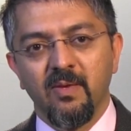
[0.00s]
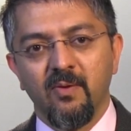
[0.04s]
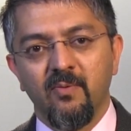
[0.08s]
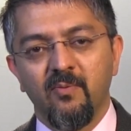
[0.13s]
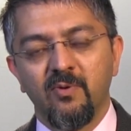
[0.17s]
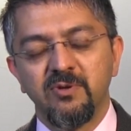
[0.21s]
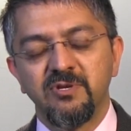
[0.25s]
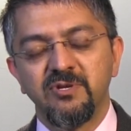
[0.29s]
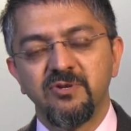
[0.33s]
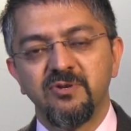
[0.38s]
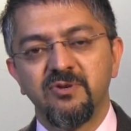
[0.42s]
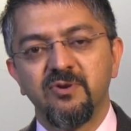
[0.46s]

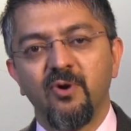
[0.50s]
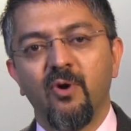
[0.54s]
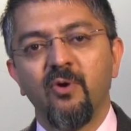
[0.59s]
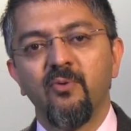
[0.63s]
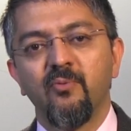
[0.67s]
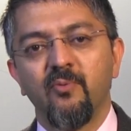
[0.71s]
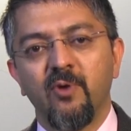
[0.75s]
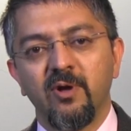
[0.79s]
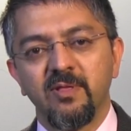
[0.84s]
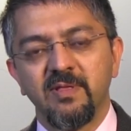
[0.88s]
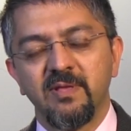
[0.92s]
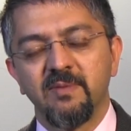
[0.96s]
What you
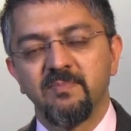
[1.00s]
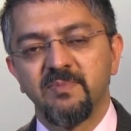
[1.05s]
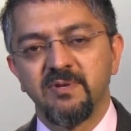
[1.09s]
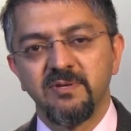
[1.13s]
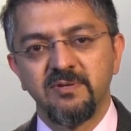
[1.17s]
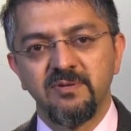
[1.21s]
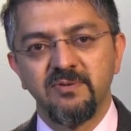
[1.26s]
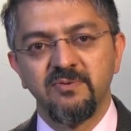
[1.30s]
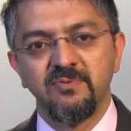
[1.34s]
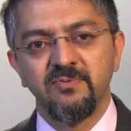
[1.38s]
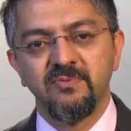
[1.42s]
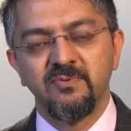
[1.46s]
don't want them to
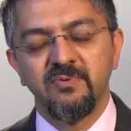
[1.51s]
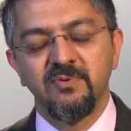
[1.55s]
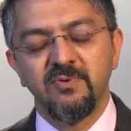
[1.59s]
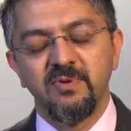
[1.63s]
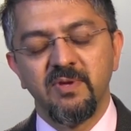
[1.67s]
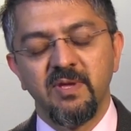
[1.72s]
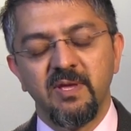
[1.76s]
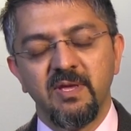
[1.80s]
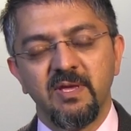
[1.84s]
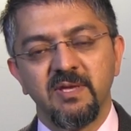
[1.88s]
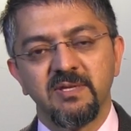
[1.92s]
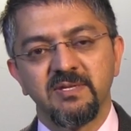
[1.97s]
do
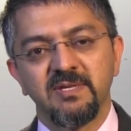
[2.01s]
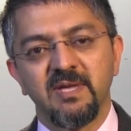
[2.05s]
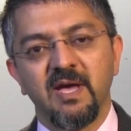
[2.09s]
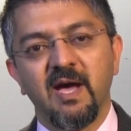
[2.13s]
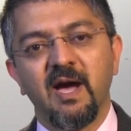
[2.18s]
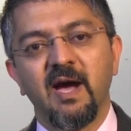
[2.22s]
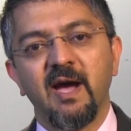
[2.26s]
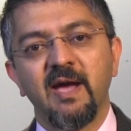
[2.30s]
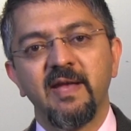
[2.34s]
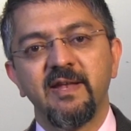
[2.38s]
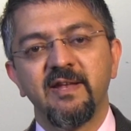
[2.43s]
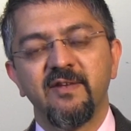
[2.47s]
is
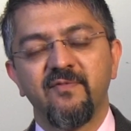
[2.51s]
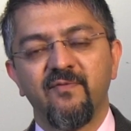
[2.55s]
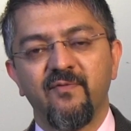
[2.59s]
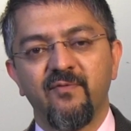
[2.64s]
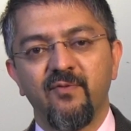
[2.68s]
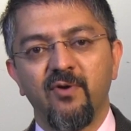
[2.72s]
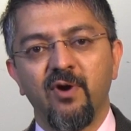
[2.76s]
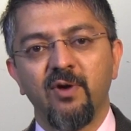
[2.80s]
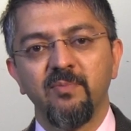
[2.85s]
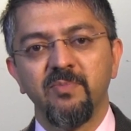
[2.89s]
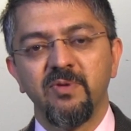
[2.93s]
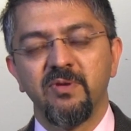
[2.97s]
hide it
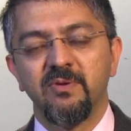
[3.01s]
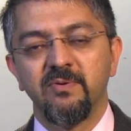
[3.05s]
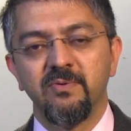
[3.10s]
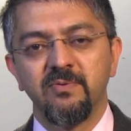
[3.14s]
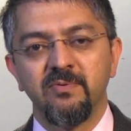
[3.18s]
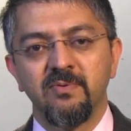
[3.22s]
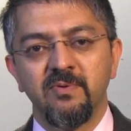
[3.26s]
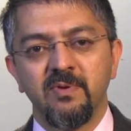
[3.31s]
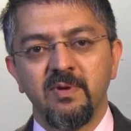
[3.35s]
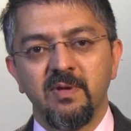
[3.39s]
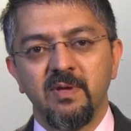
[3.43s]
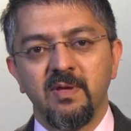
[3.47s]
from
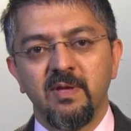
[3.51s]
you